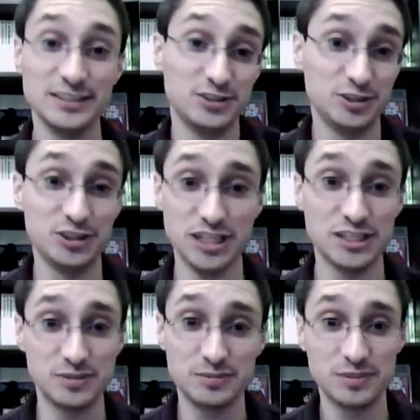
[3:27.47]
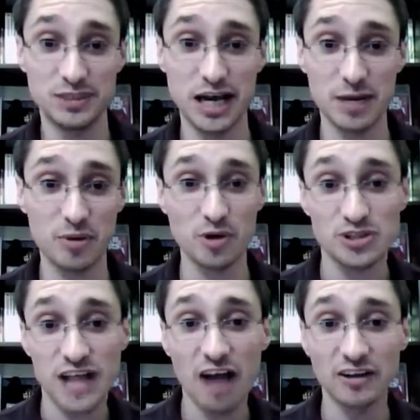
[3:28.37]
she's got a
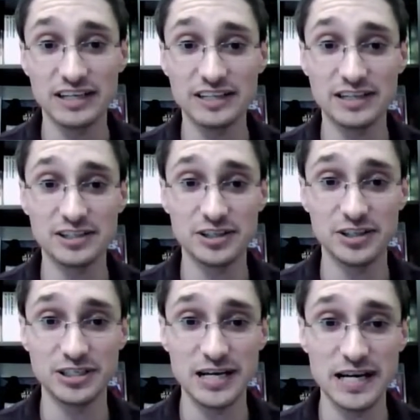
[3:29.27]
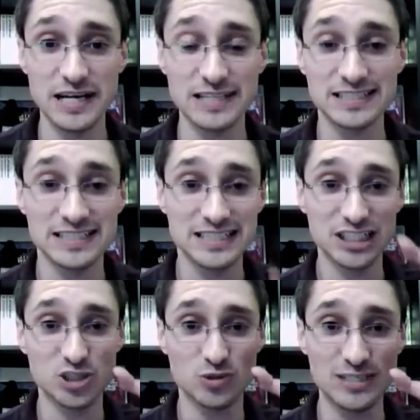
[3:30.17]
personality that could
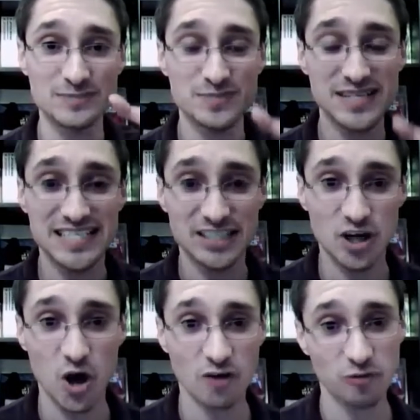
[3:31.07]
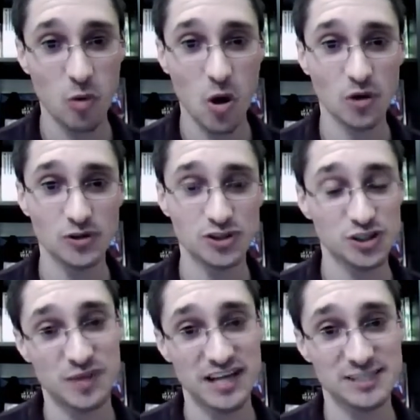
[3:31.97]
scrape paint off walls
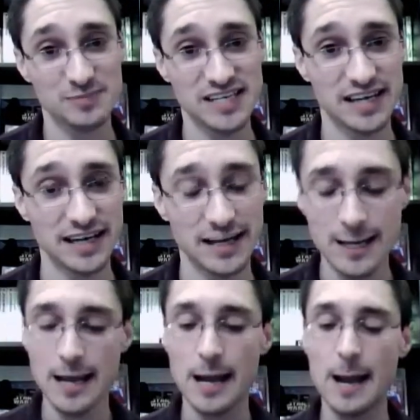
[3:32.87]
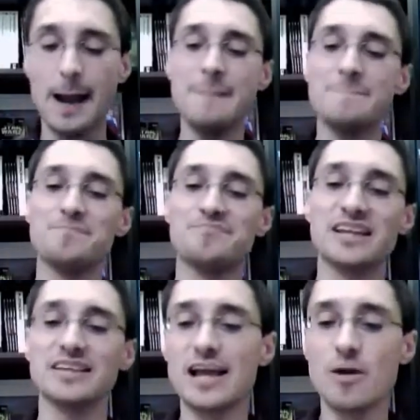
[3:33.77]
just by speaking.
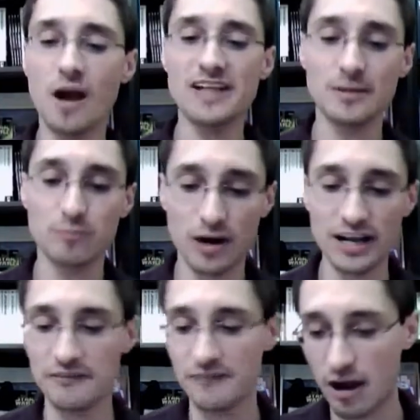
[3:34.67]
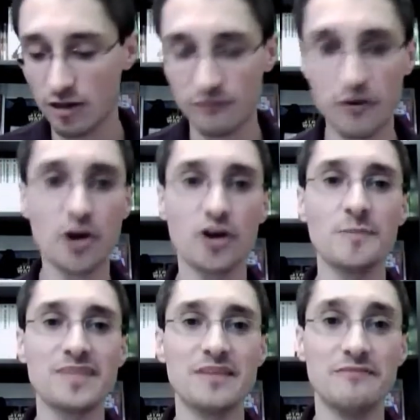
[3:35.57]
Leia winds up running afoul of
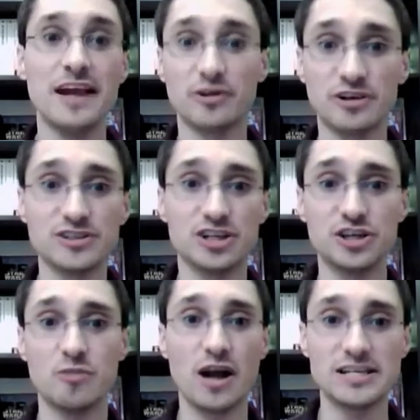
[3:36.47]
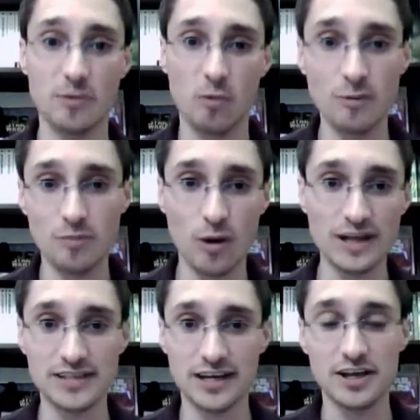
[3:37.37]
her. Vader essentially winds up at one point